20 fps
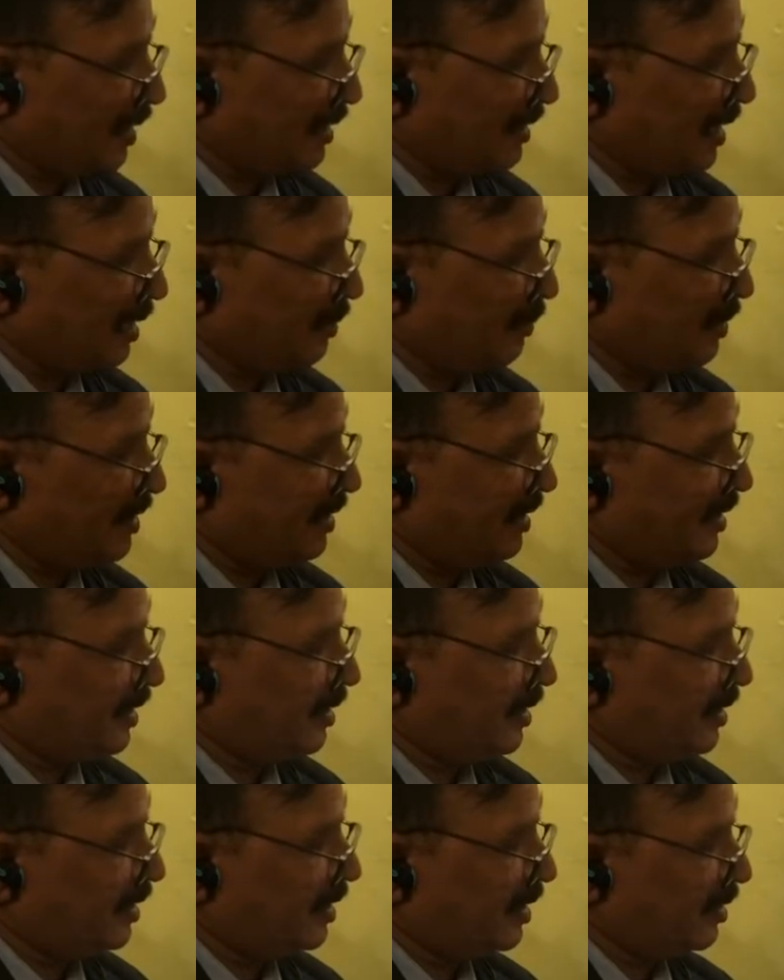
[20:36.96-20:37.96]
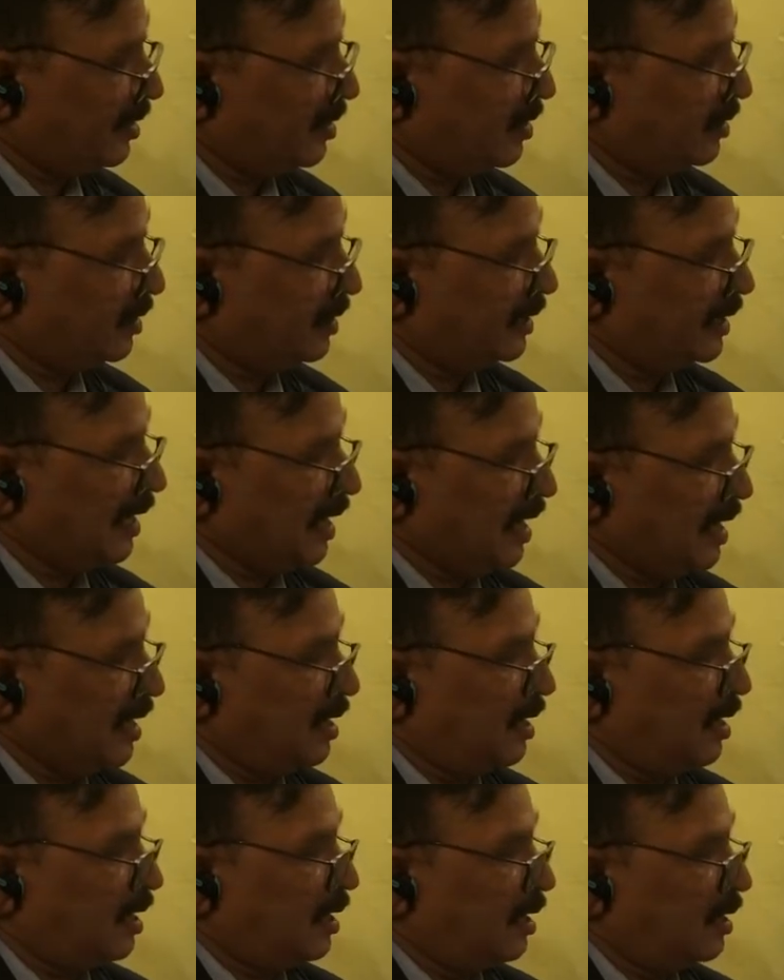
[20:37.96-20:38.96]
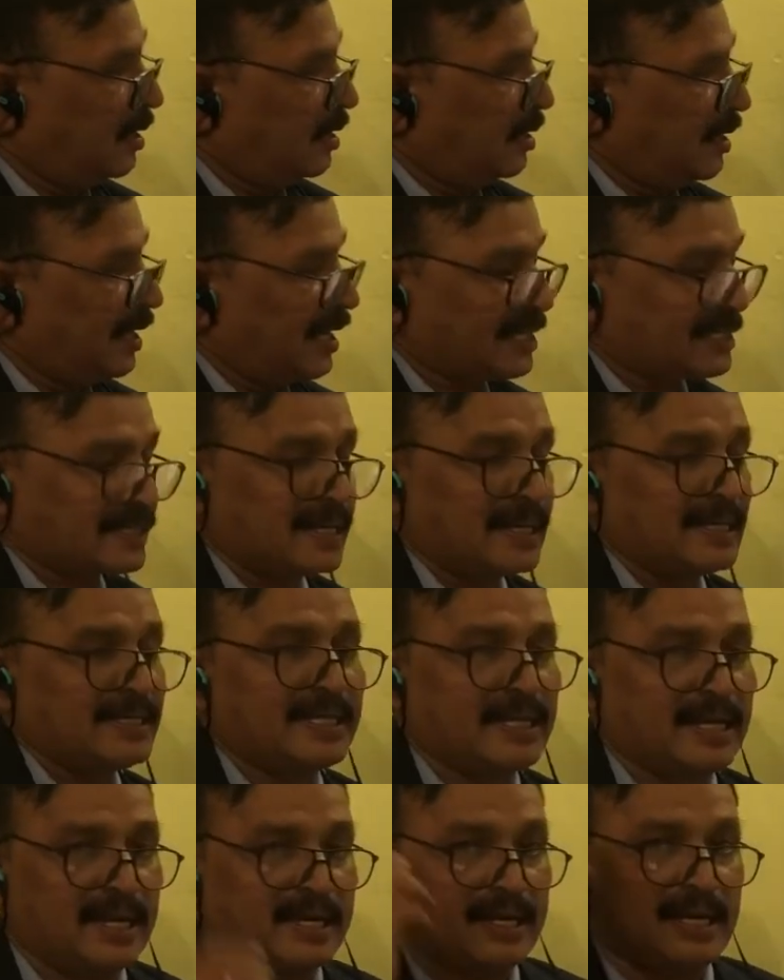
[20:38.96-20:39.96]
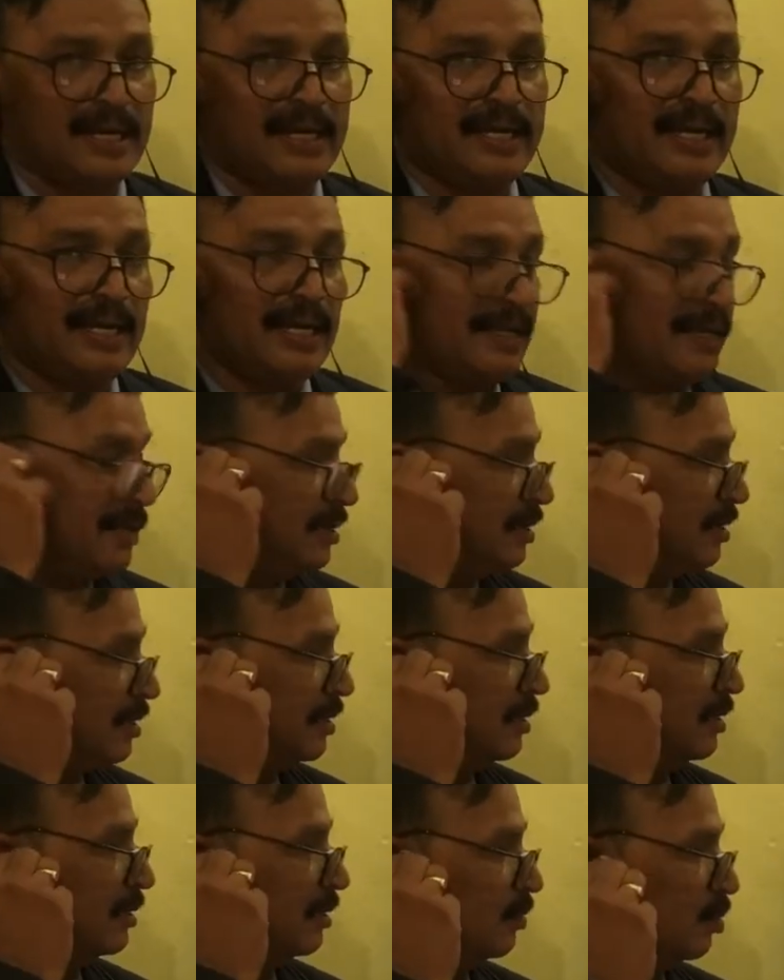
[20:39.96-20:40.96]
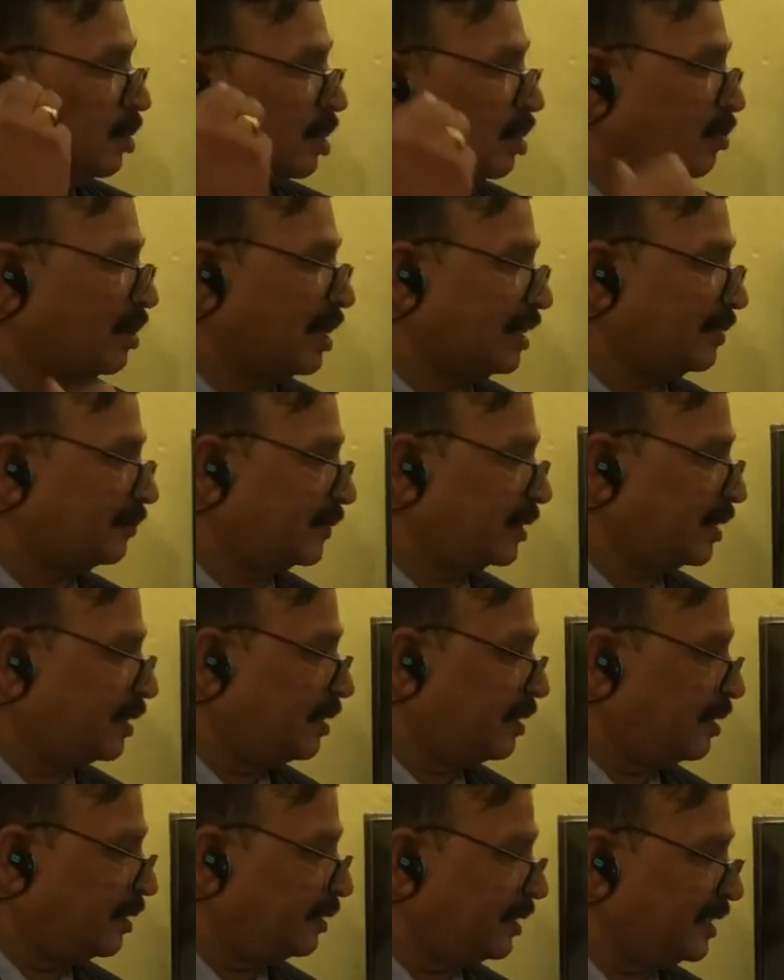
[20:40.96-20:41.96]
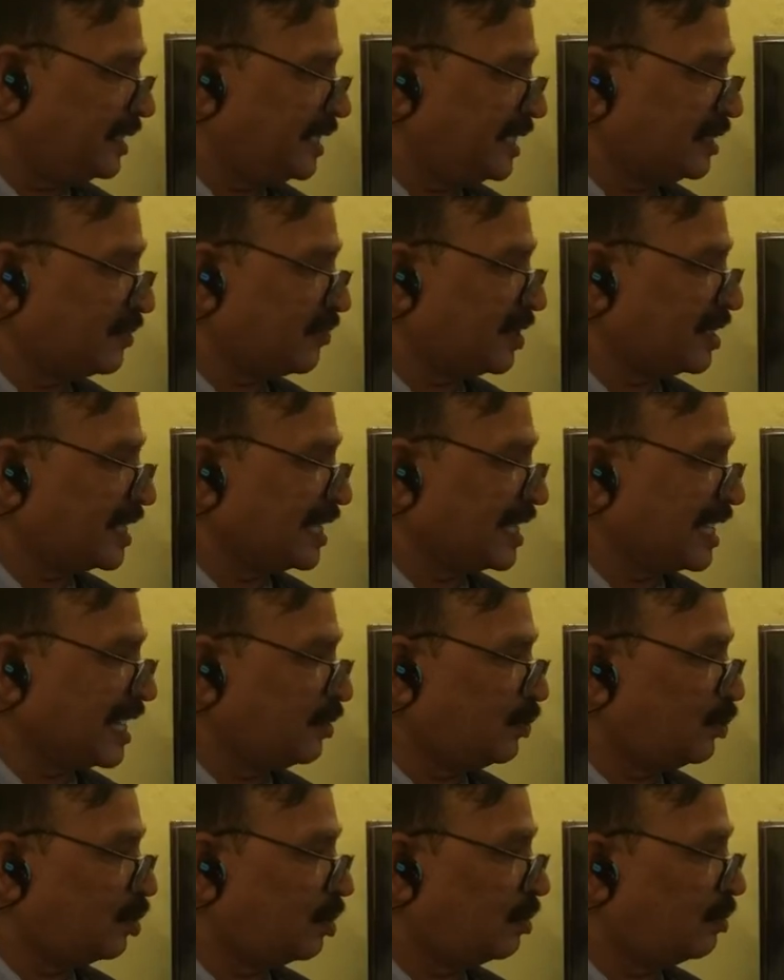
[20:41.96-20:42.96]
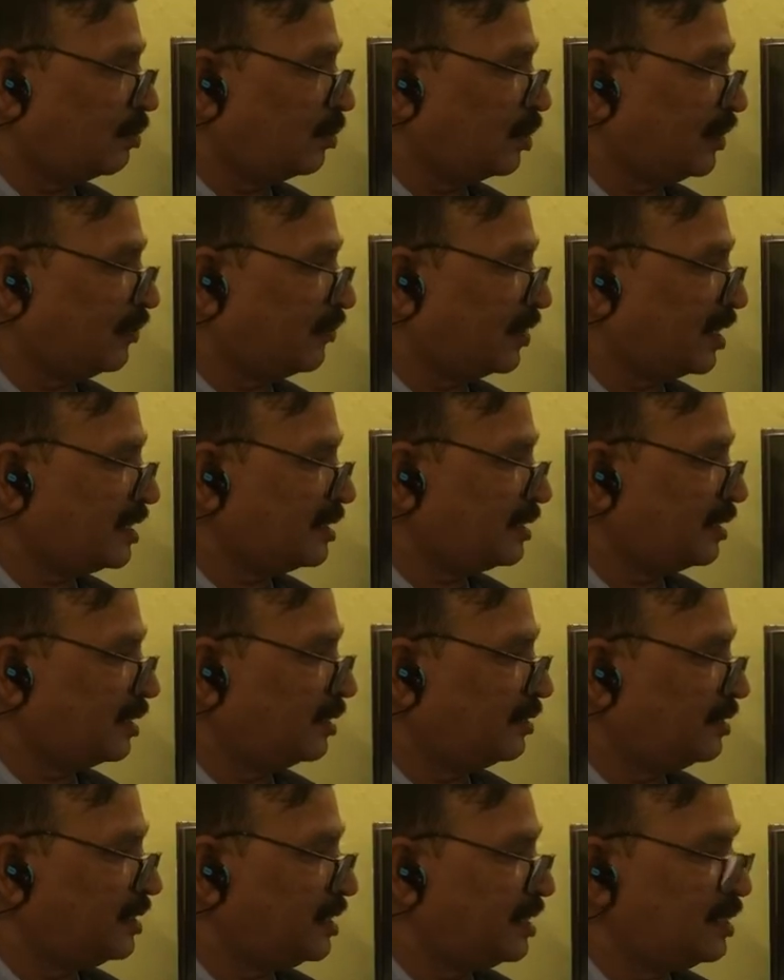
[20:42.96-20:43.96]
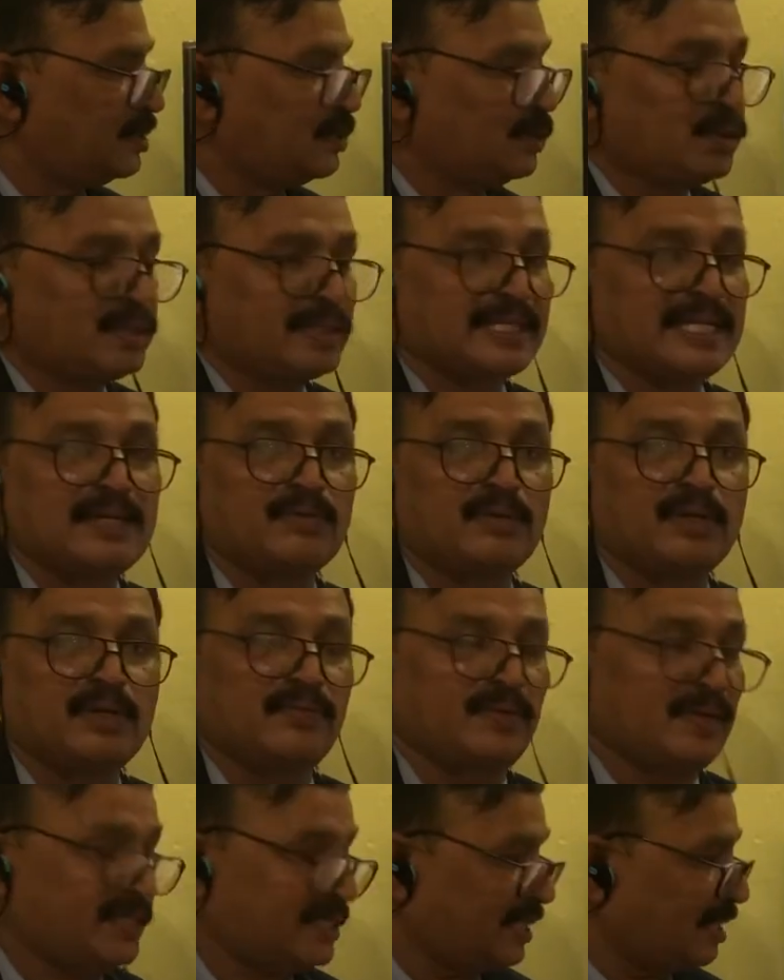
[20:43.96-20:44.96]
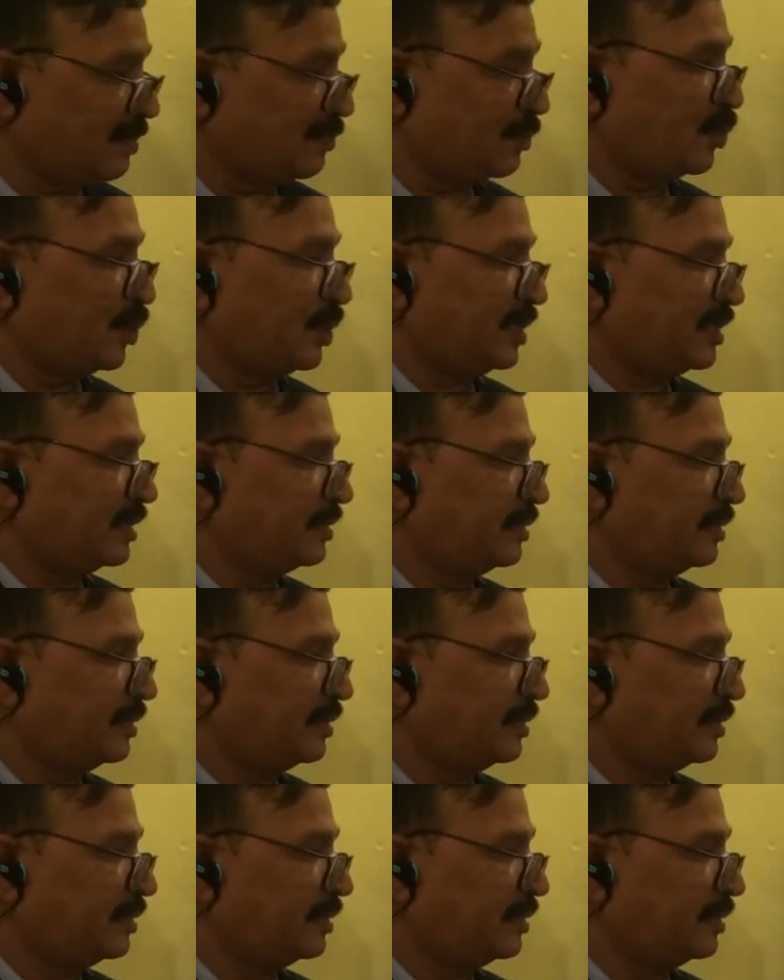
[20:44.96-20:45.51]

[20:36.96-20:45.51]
can be seen here in the external genitalia vulva. This is vaginal orifice, this is urethral orifice above it.